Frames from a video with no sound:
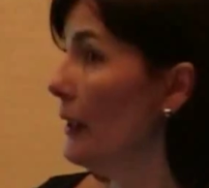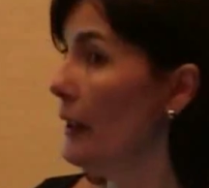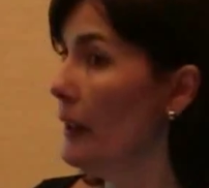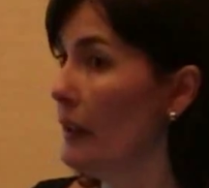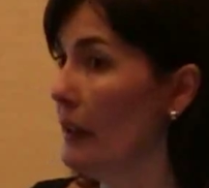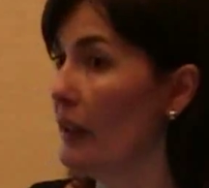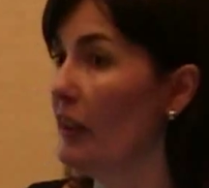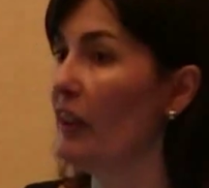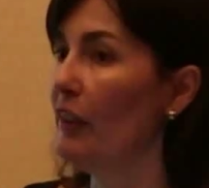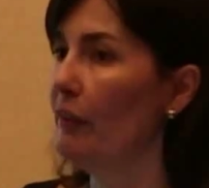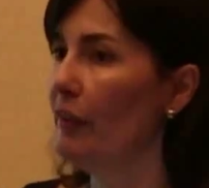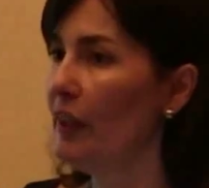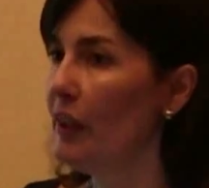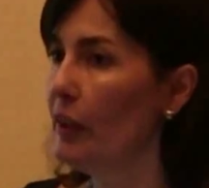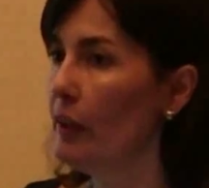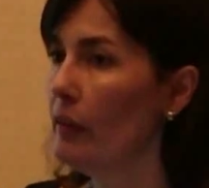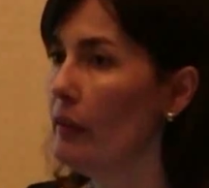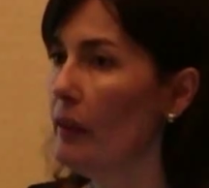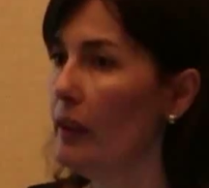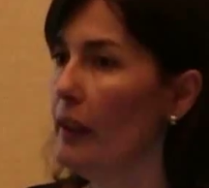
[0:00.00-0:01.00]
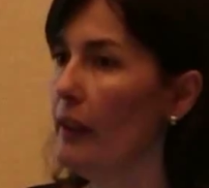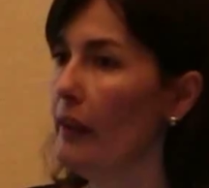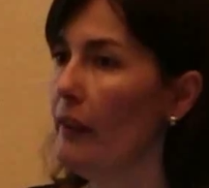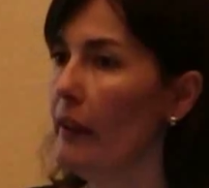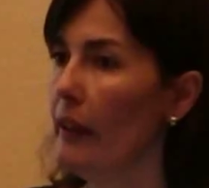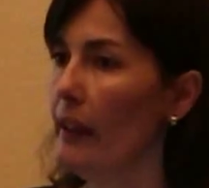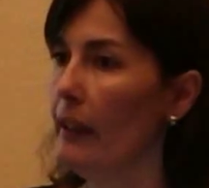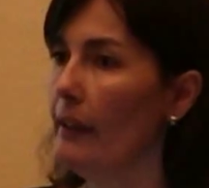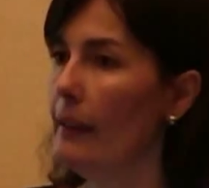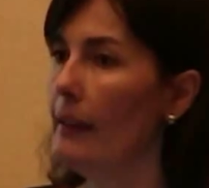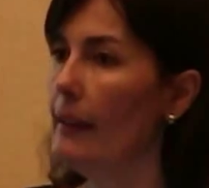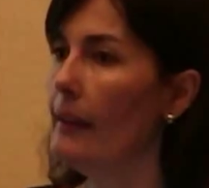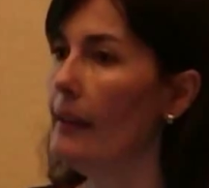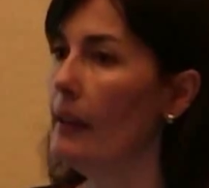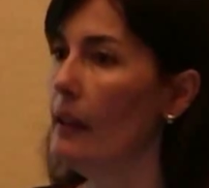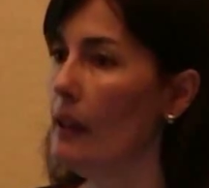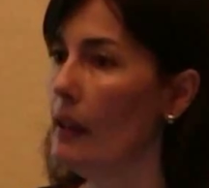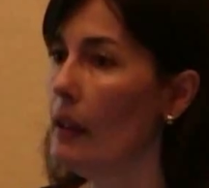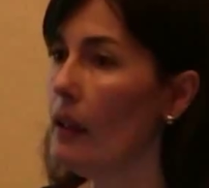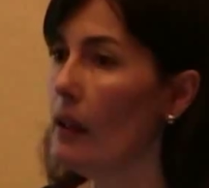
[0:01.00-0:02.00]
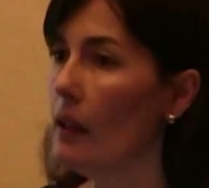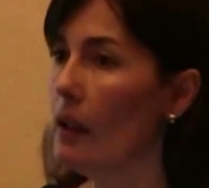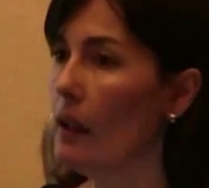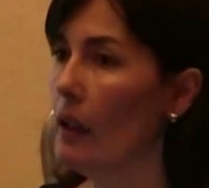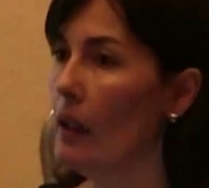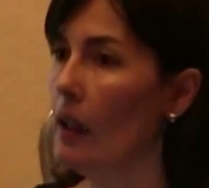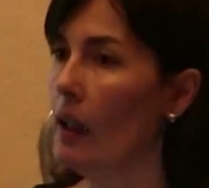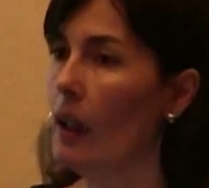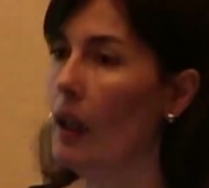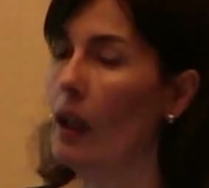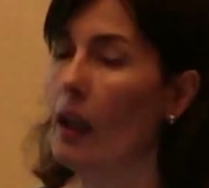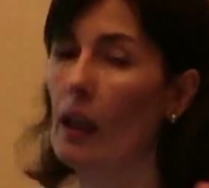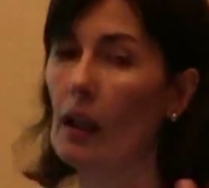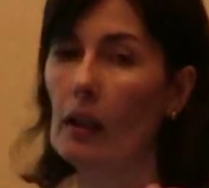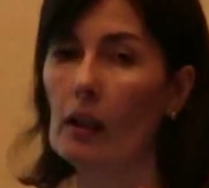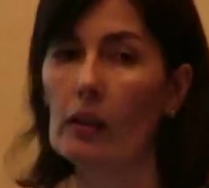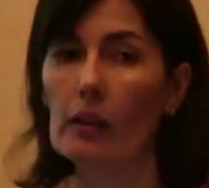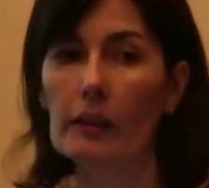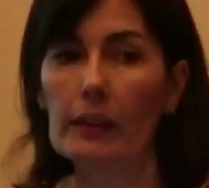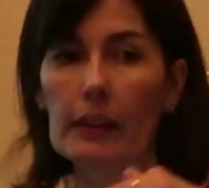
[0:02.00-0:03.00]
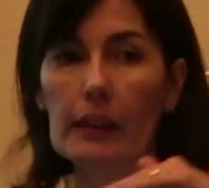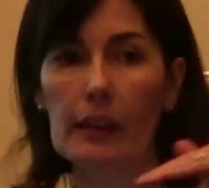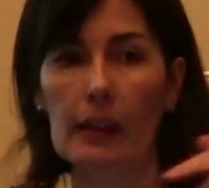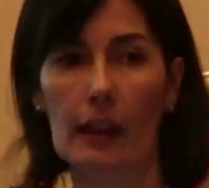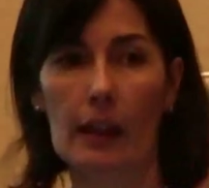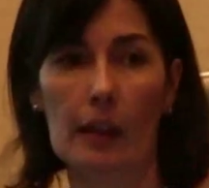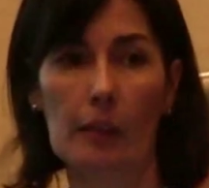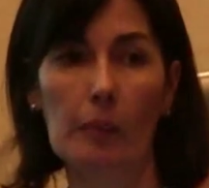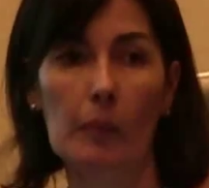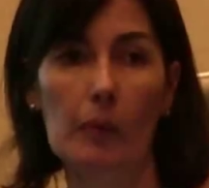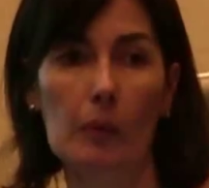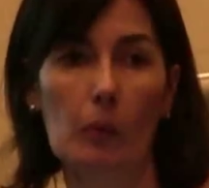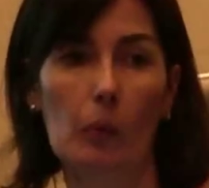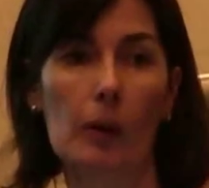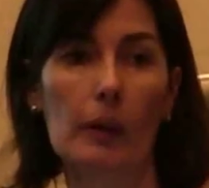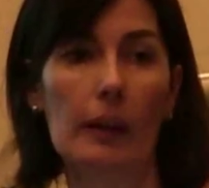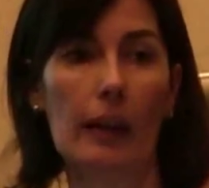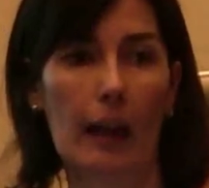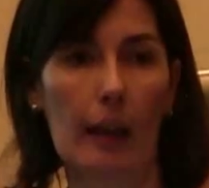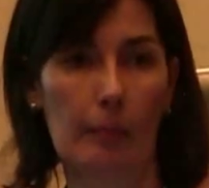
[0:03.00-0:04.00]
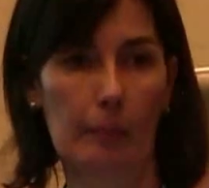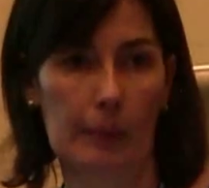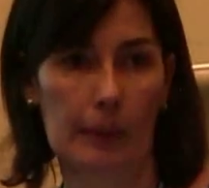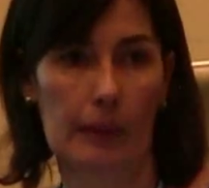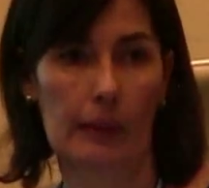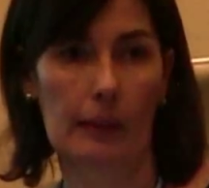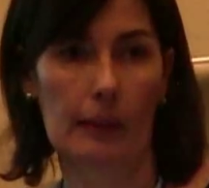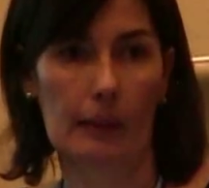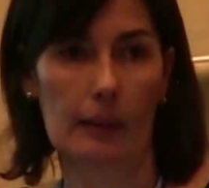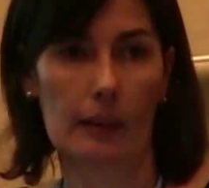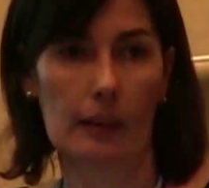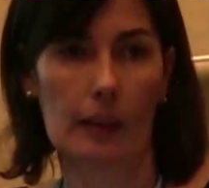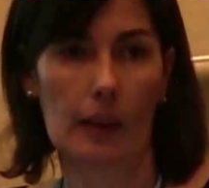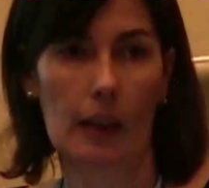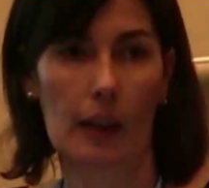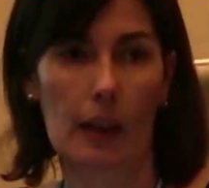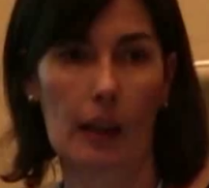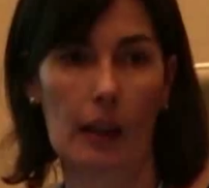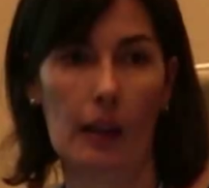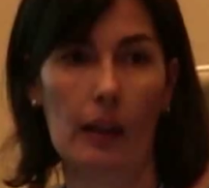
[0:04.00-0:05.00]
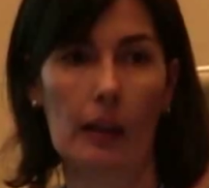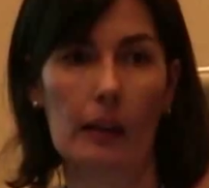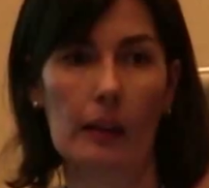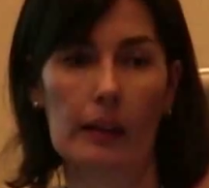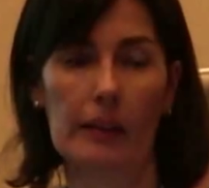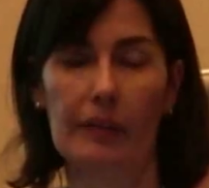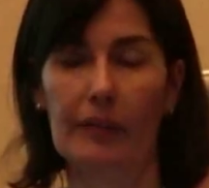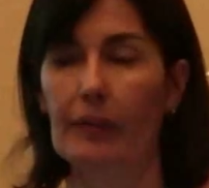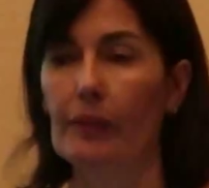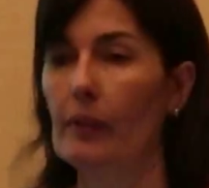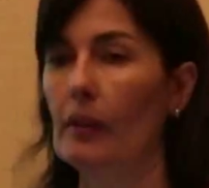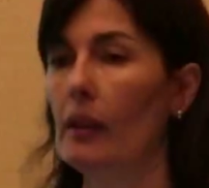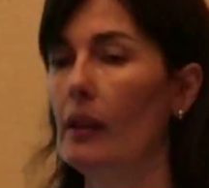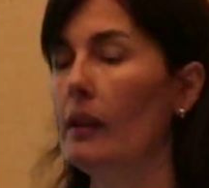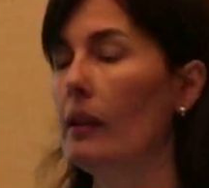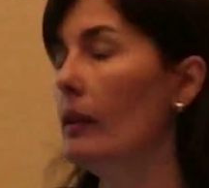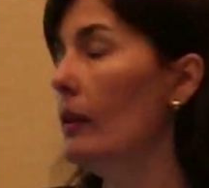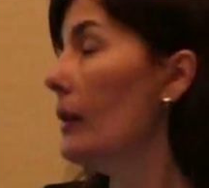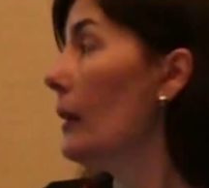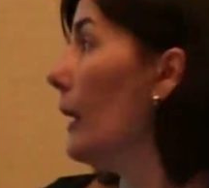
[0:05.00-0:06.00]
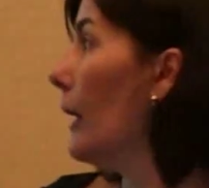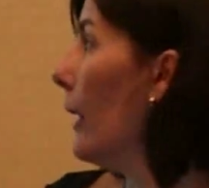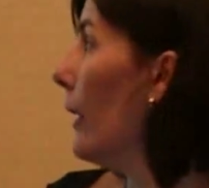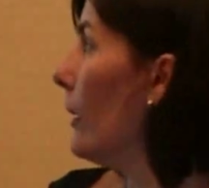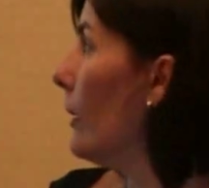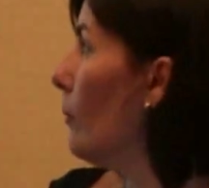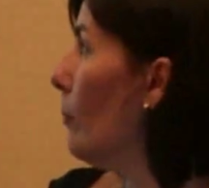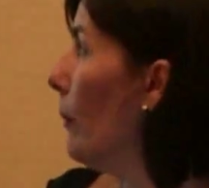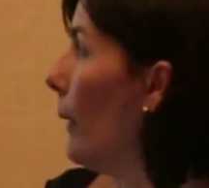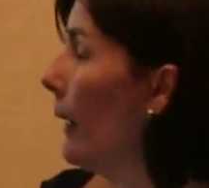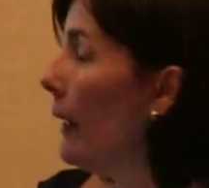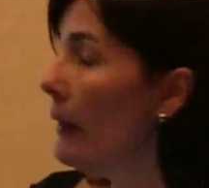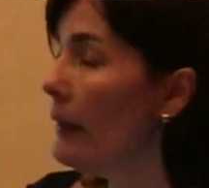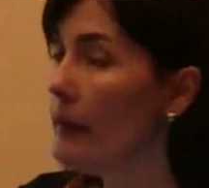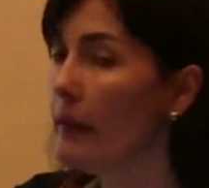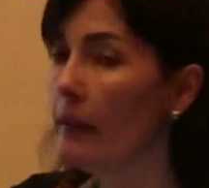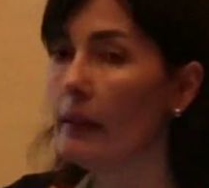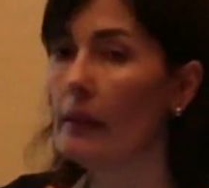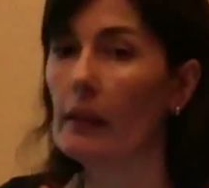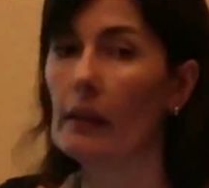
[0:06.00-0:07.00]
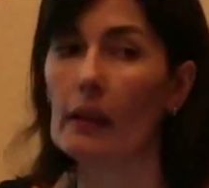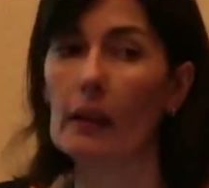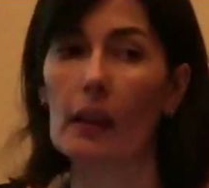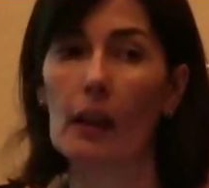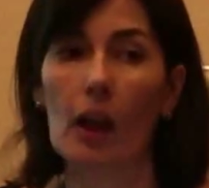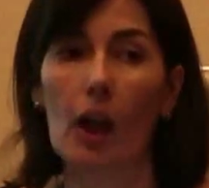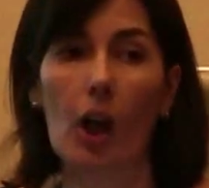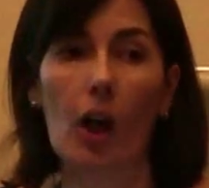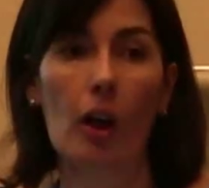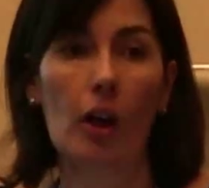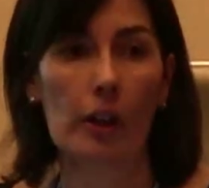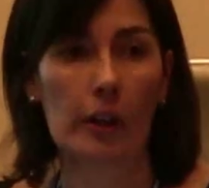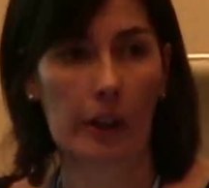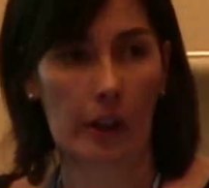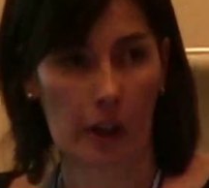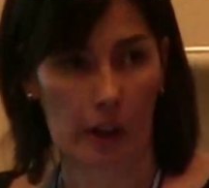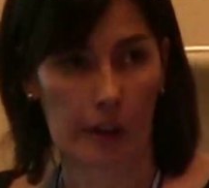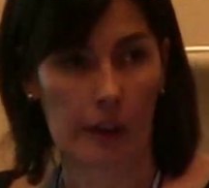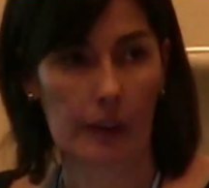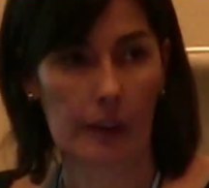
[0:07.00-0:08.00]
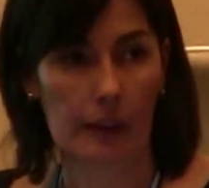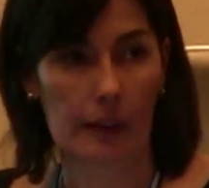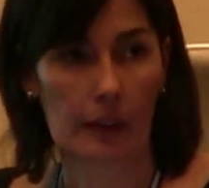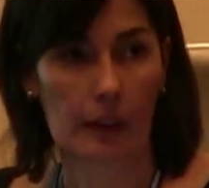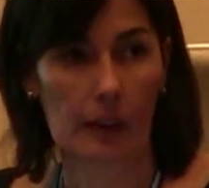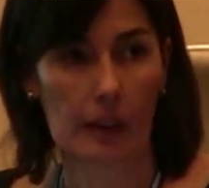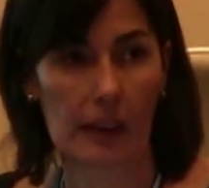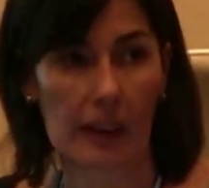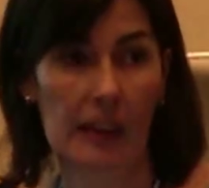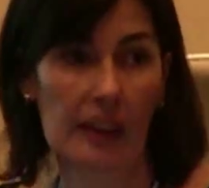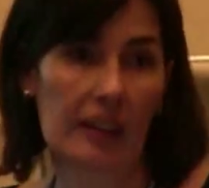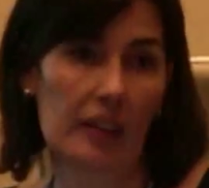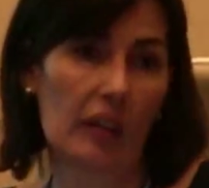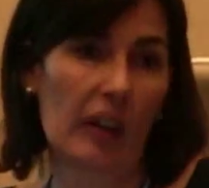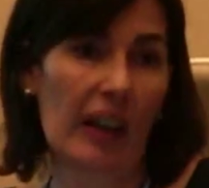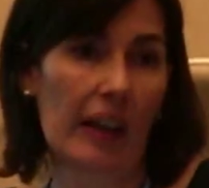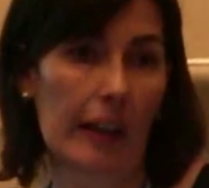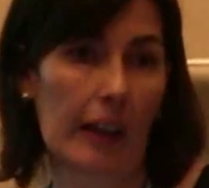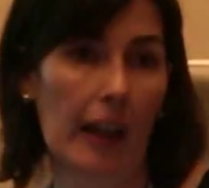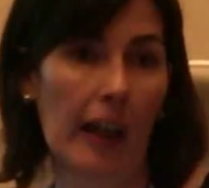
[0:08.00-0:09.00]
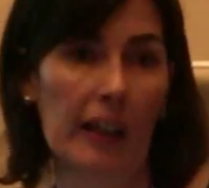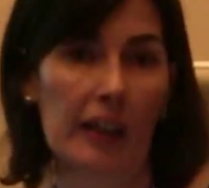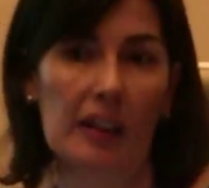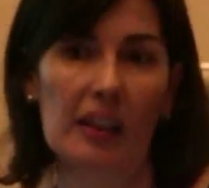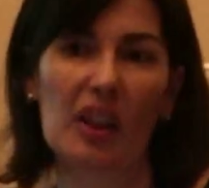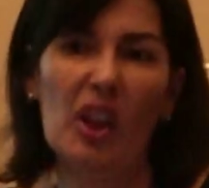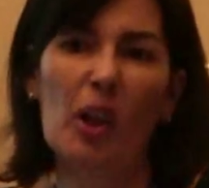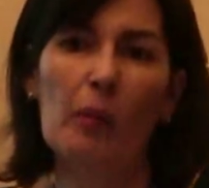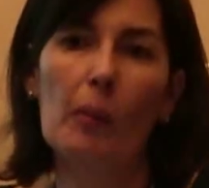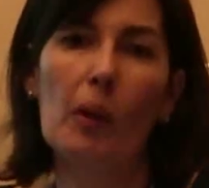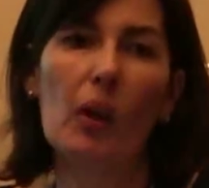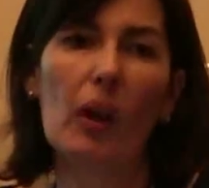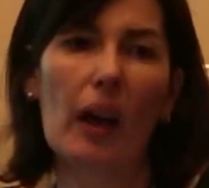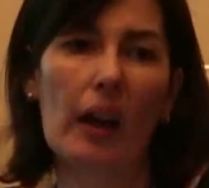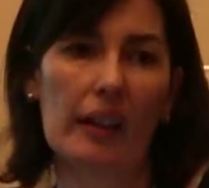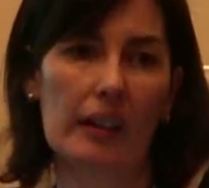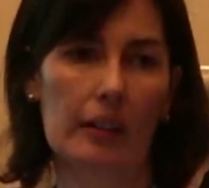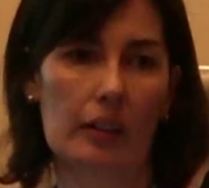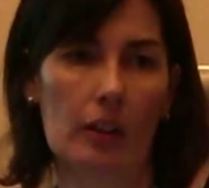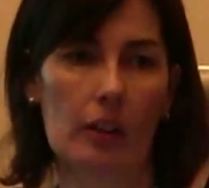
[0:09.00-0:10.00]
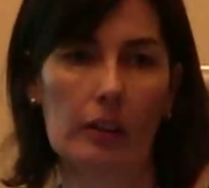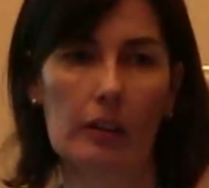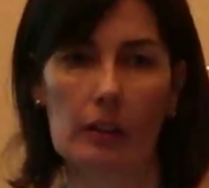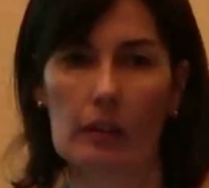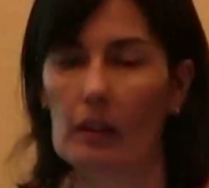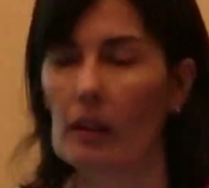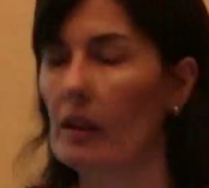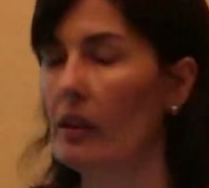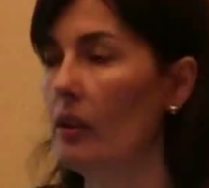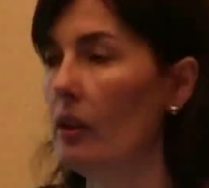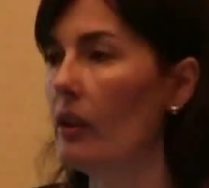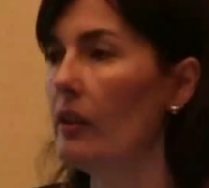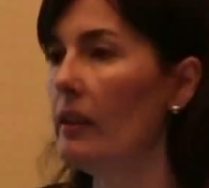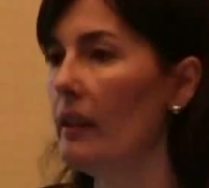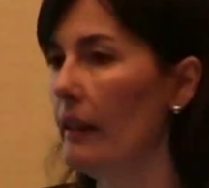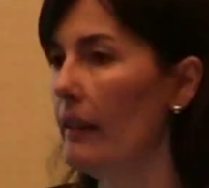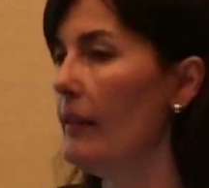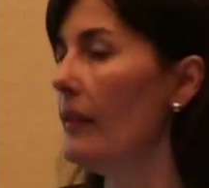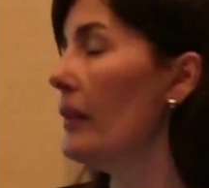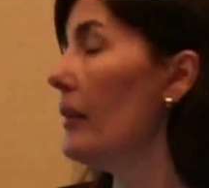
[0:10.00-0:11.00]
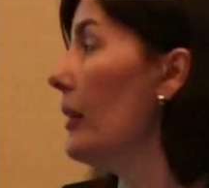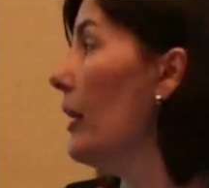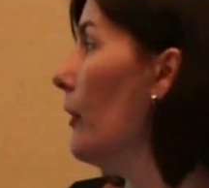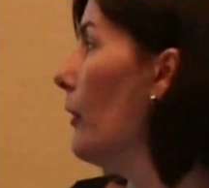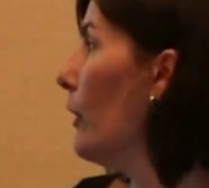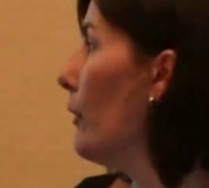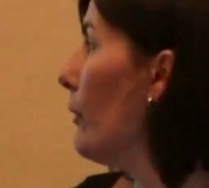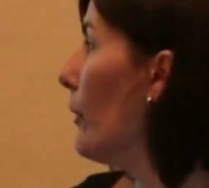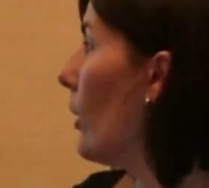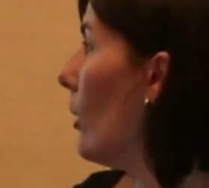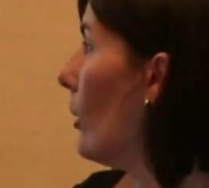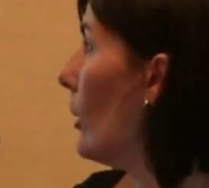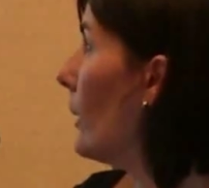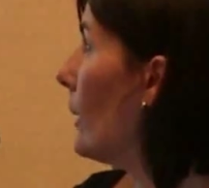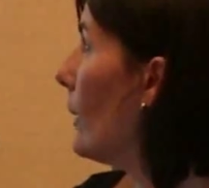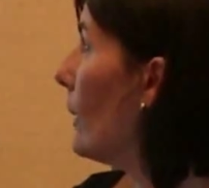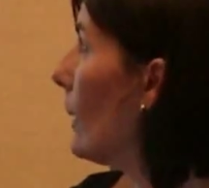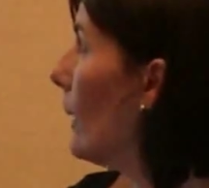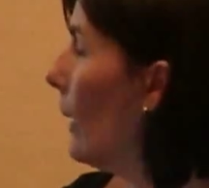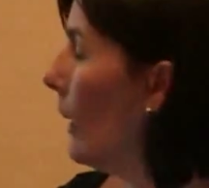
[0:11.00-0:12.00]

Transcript: artificial tear and see along the time what happens, if it's get better or not. In a dry eye, the normal eye is not necessary, of course.